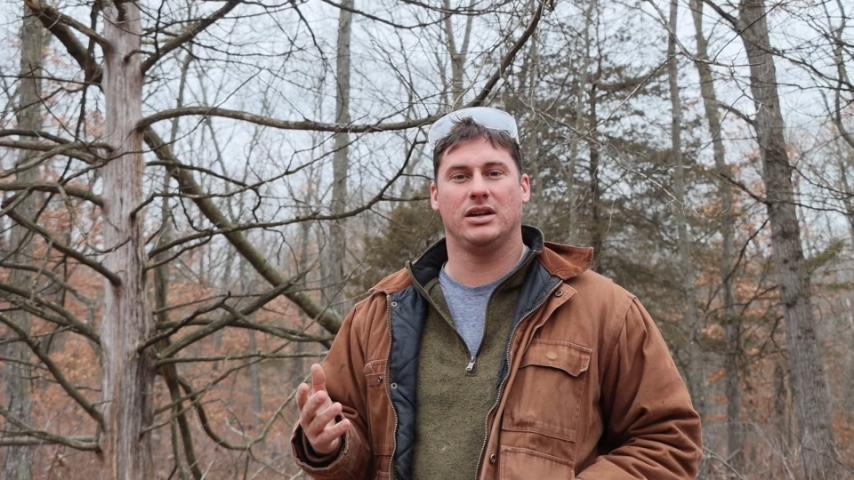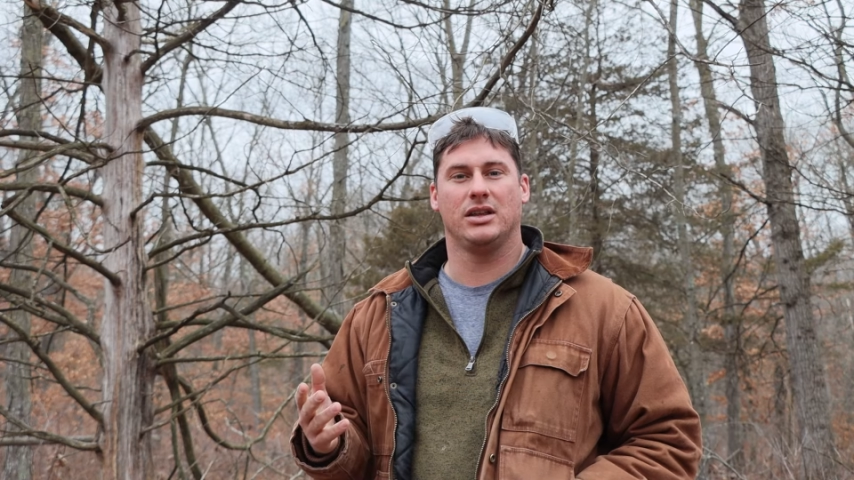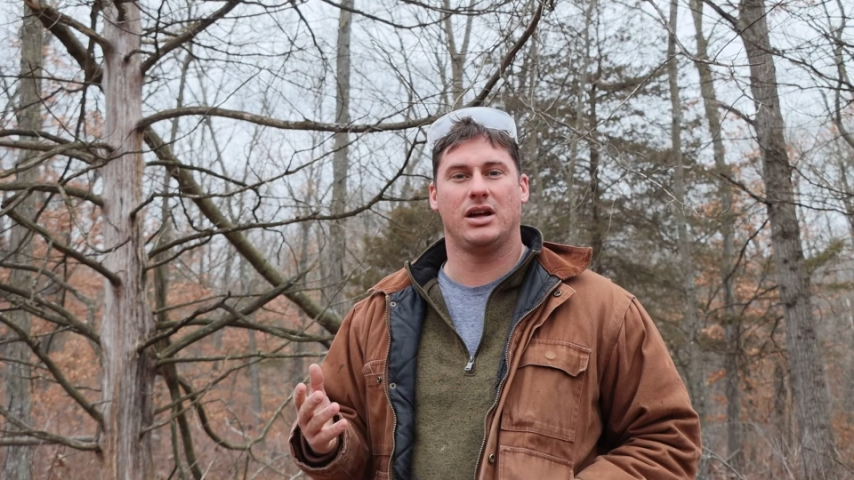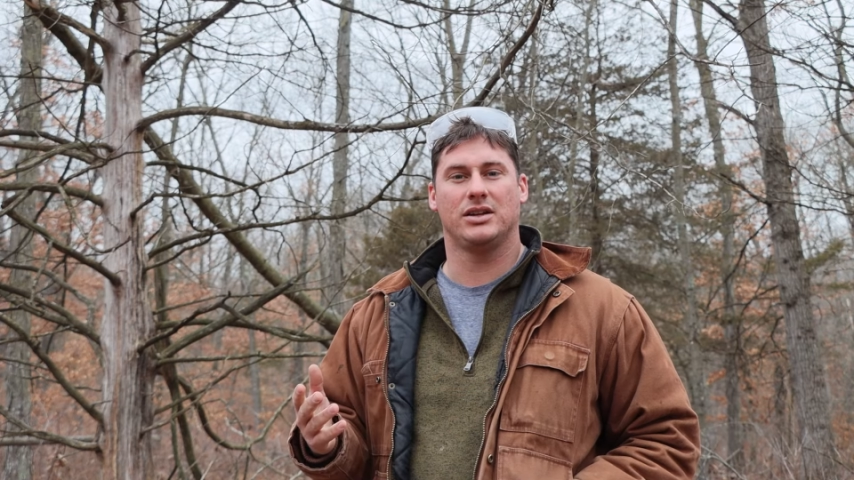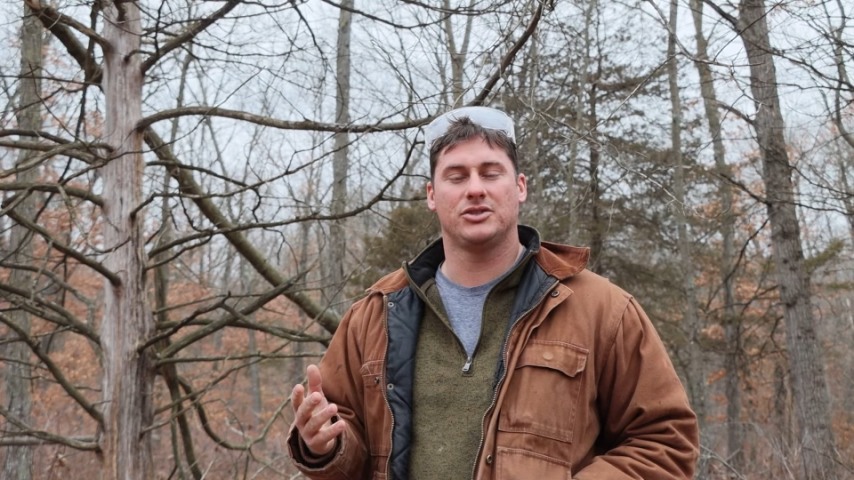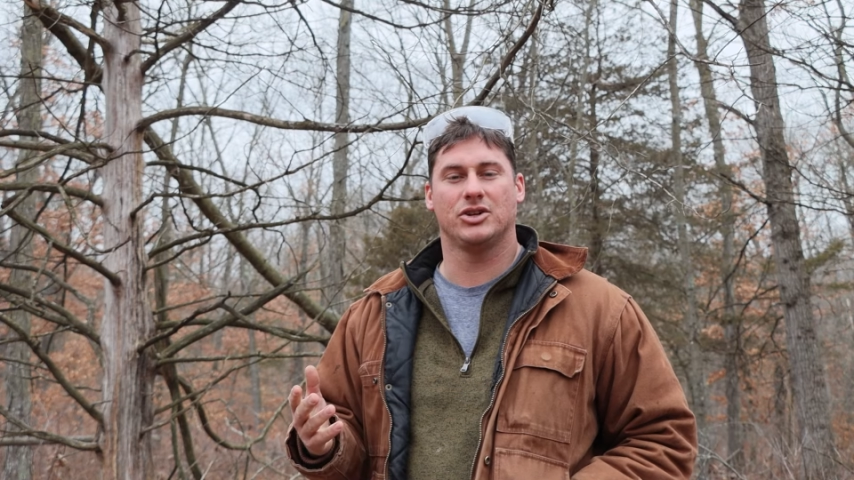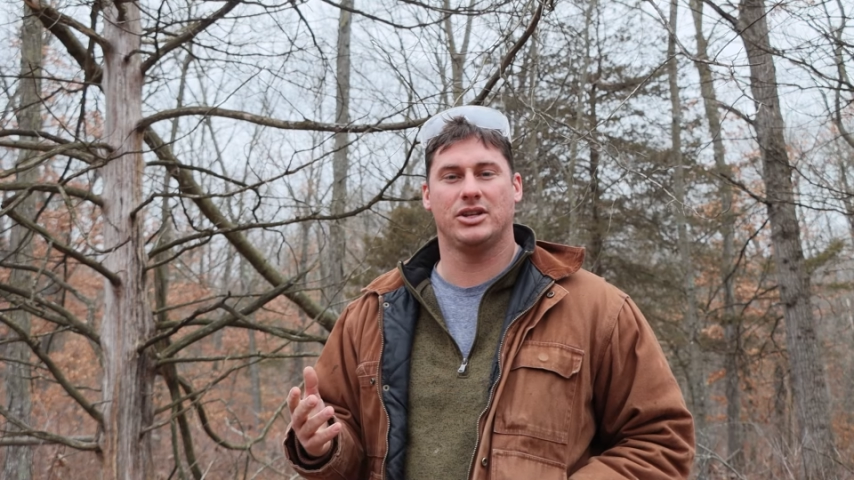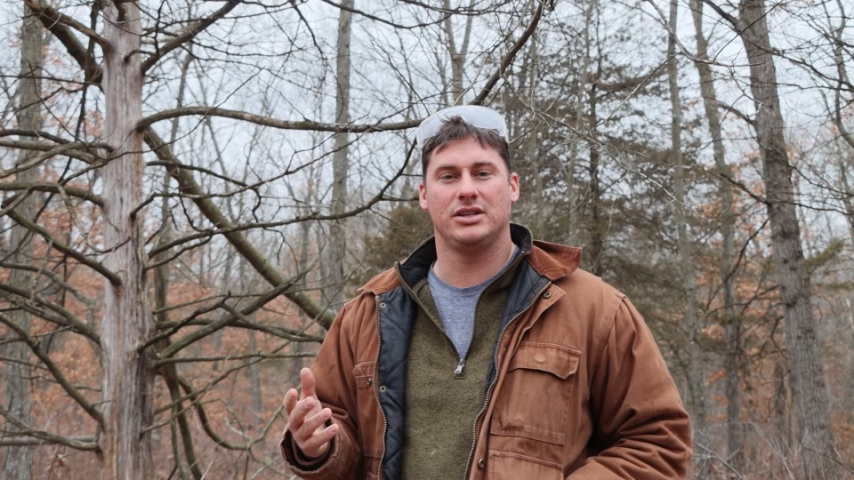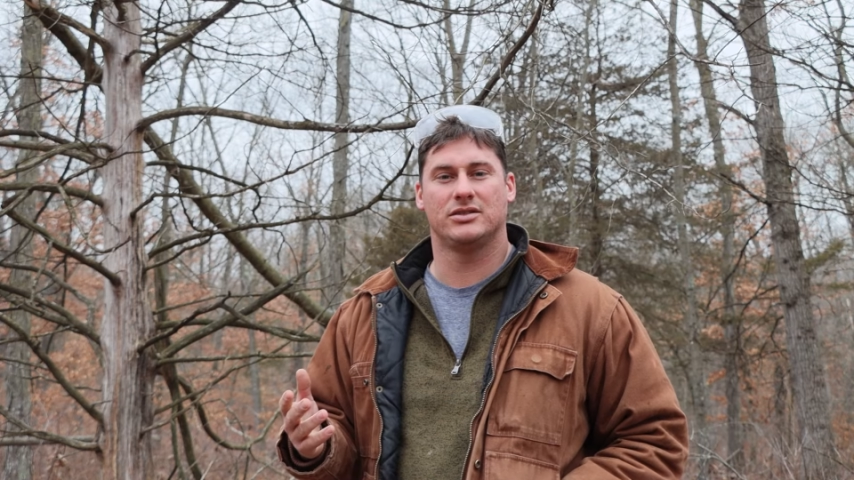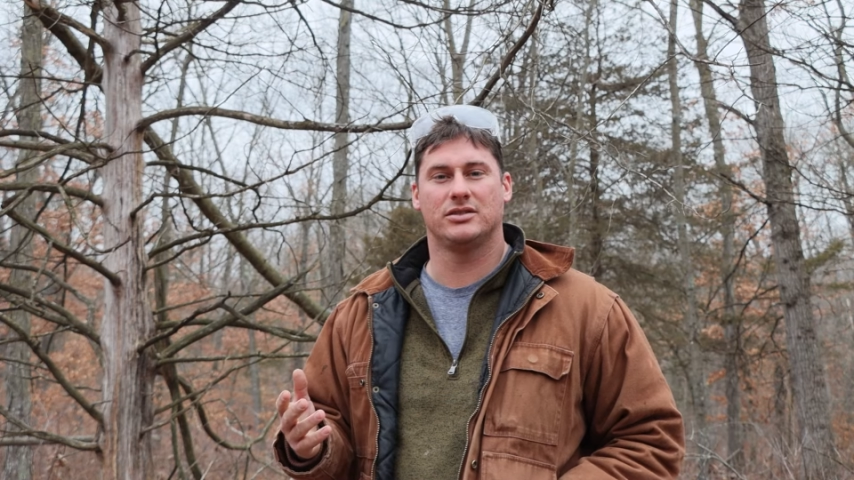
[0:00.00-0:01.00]
a lot of
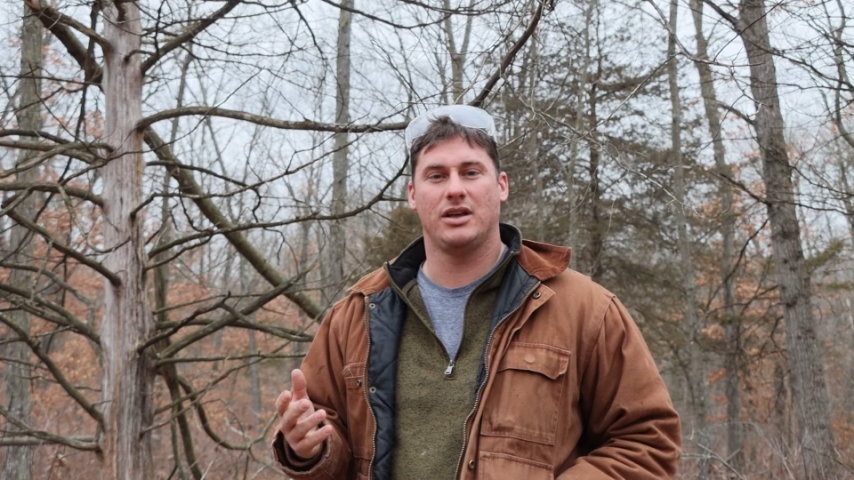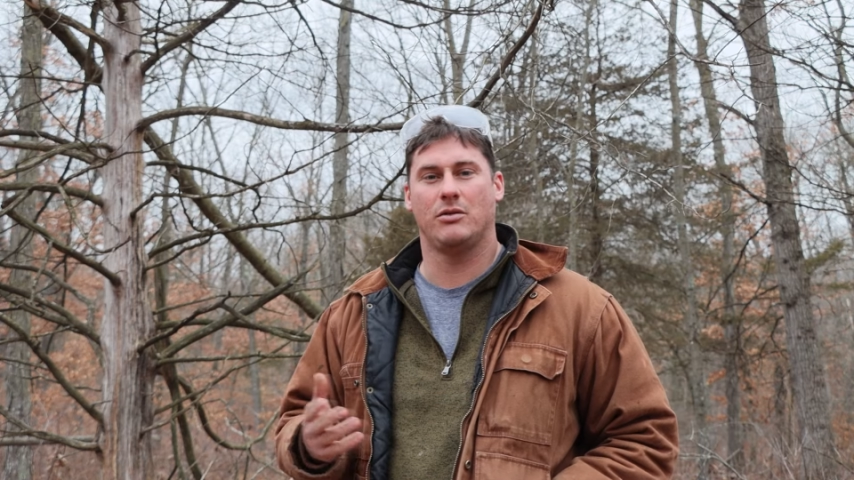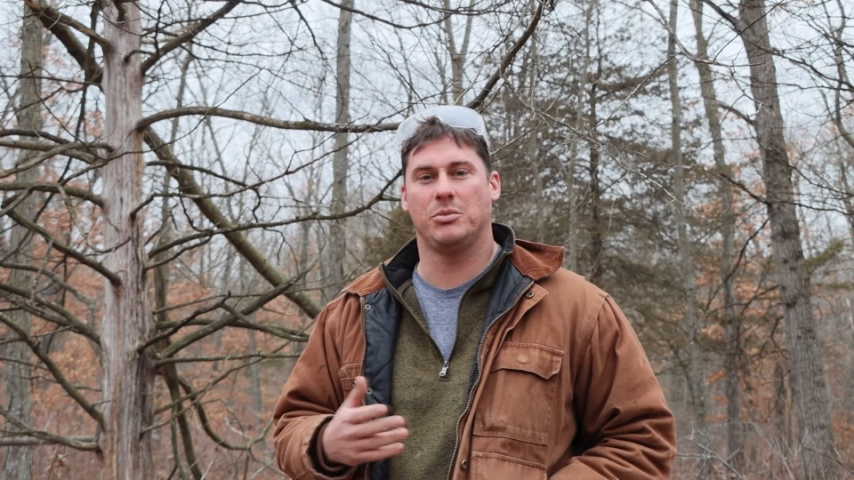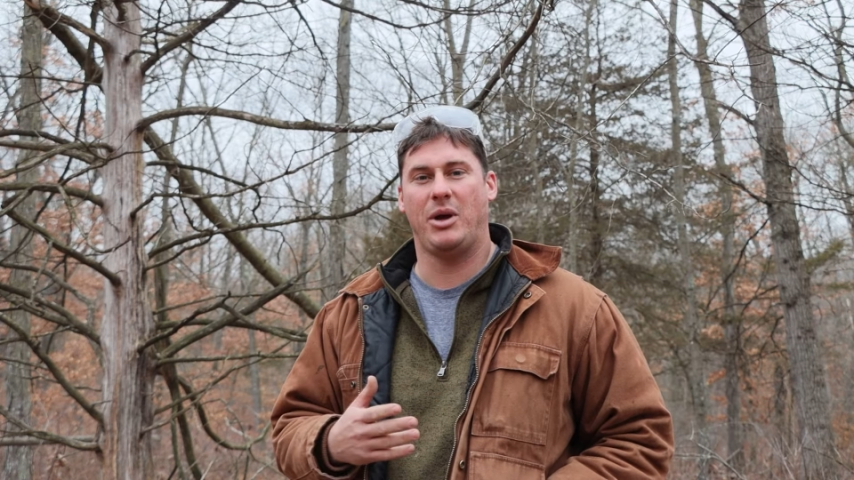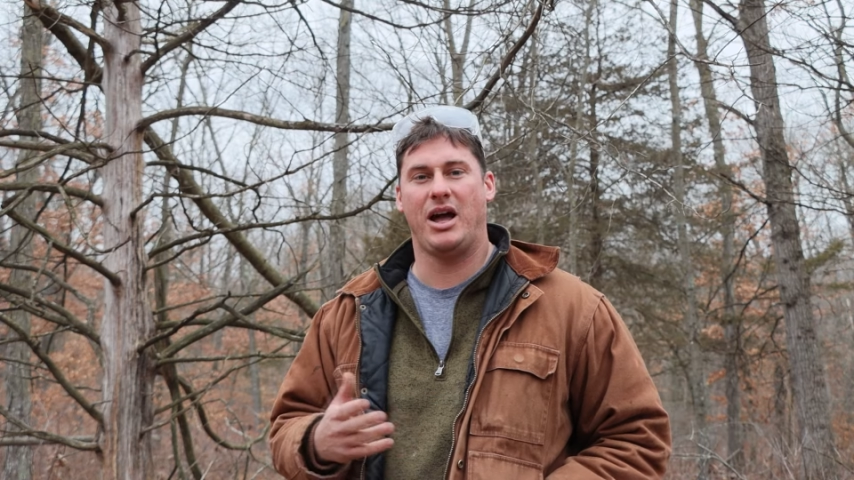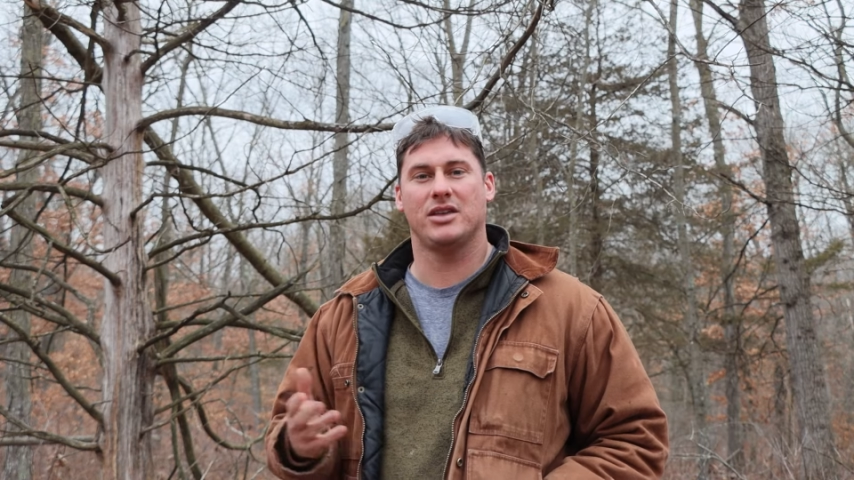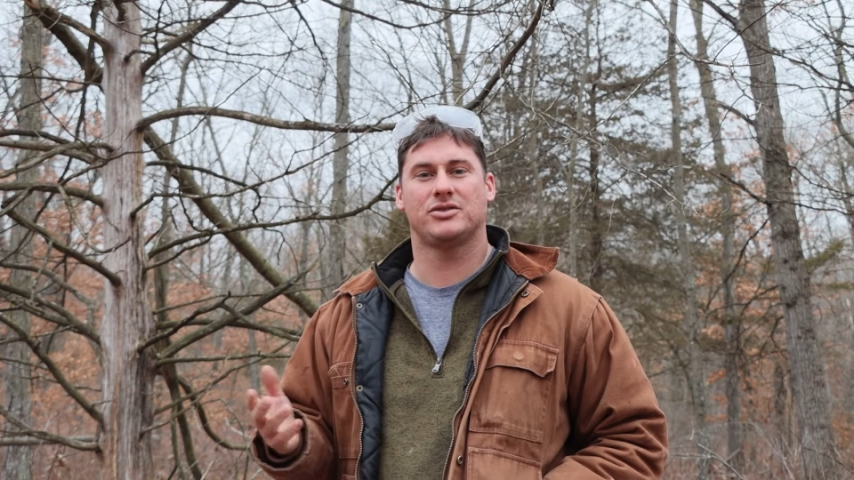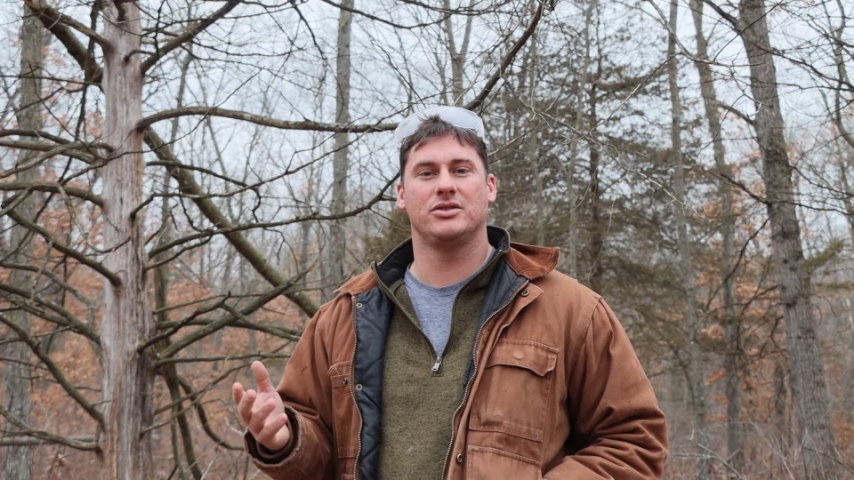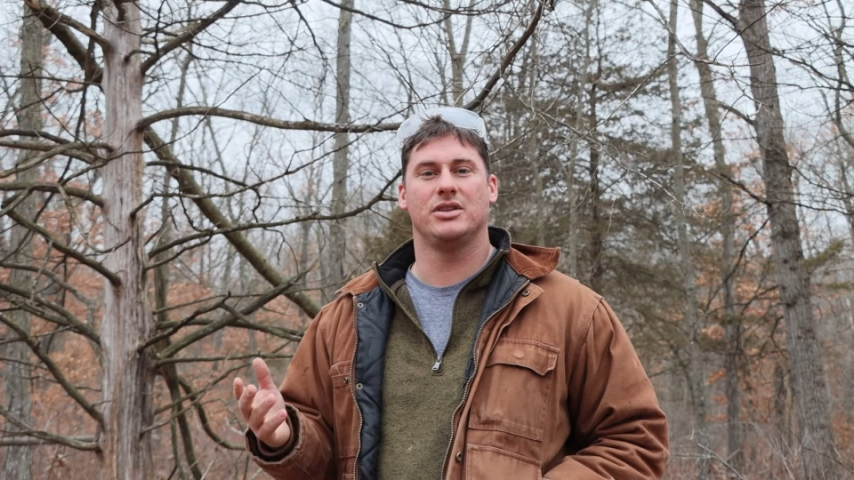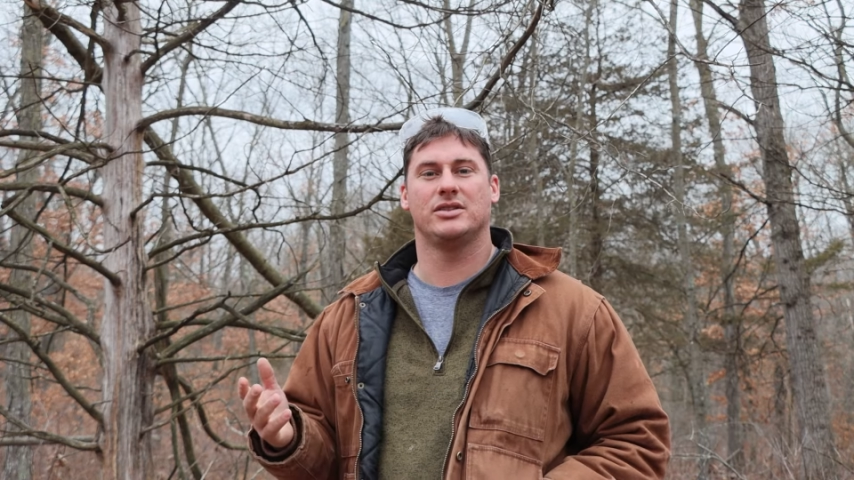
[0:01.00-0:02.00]
turkeys that would pass
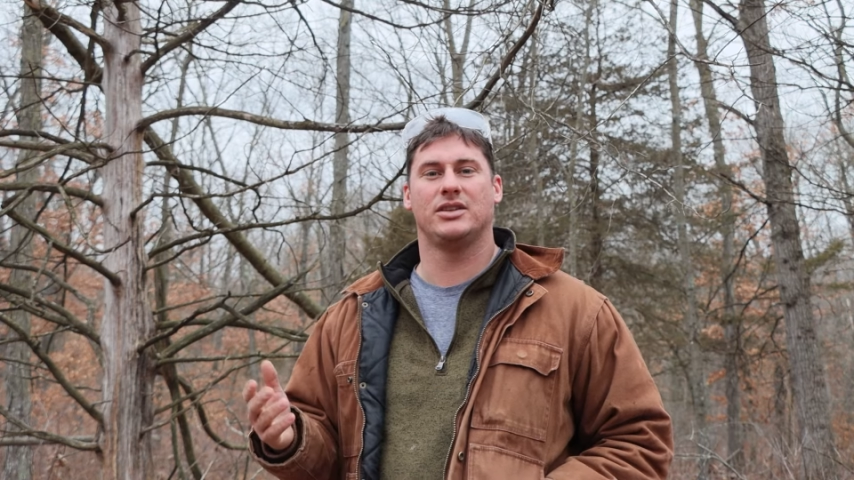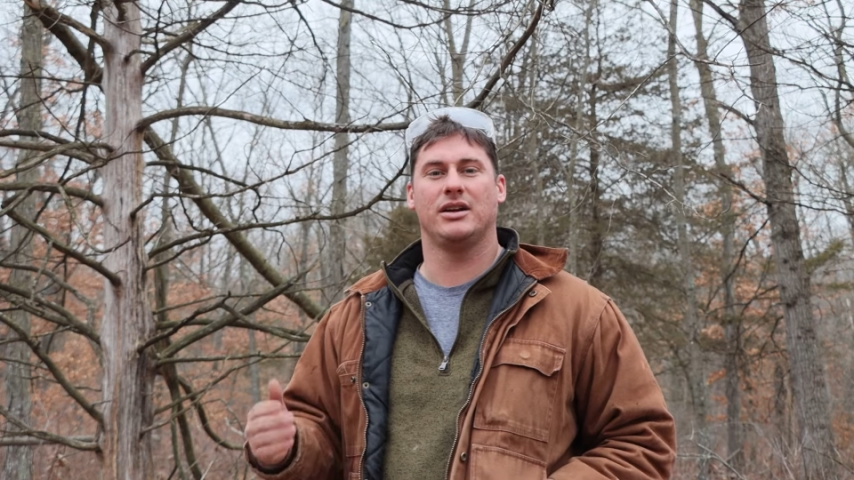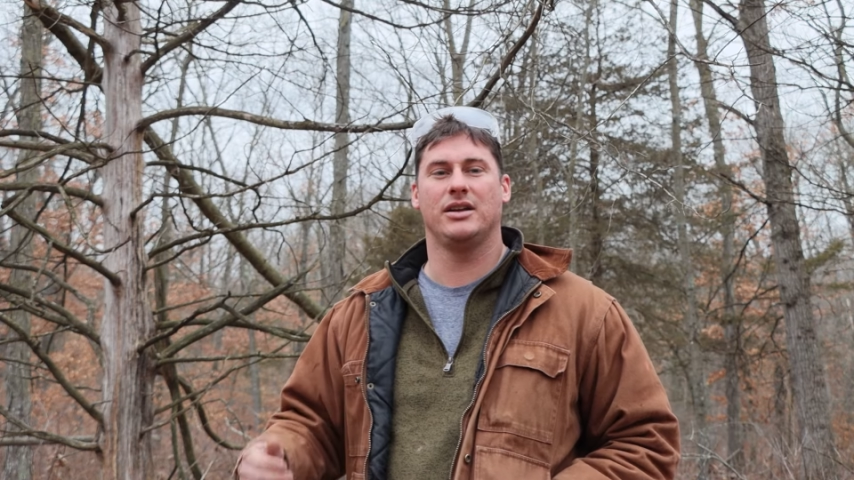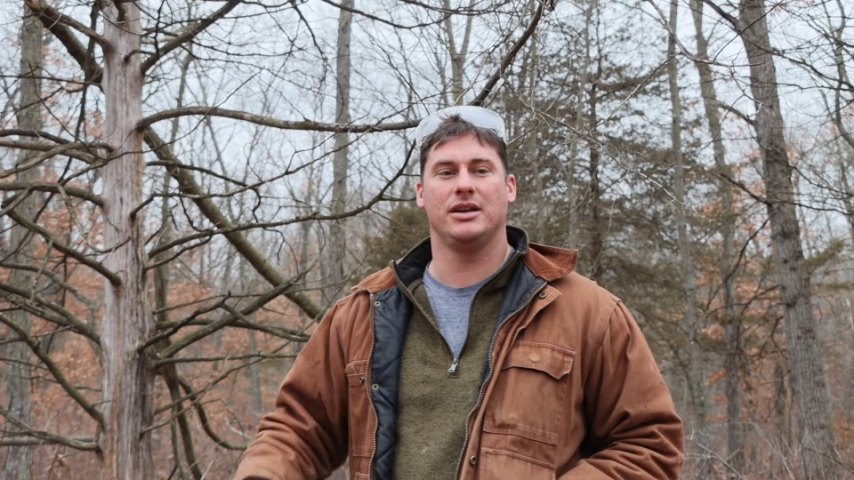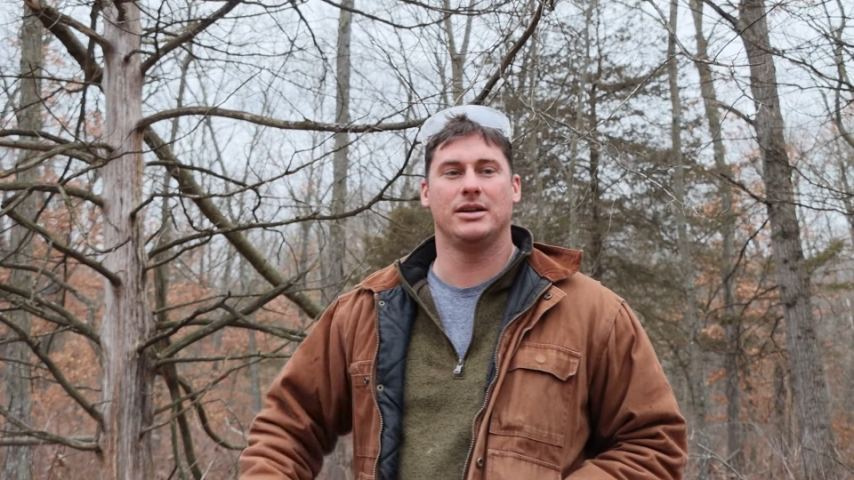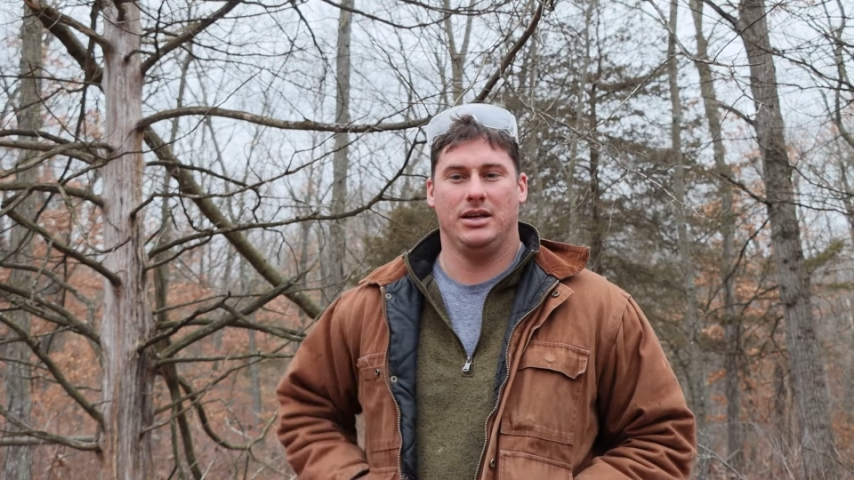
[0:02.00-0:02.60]
through this area.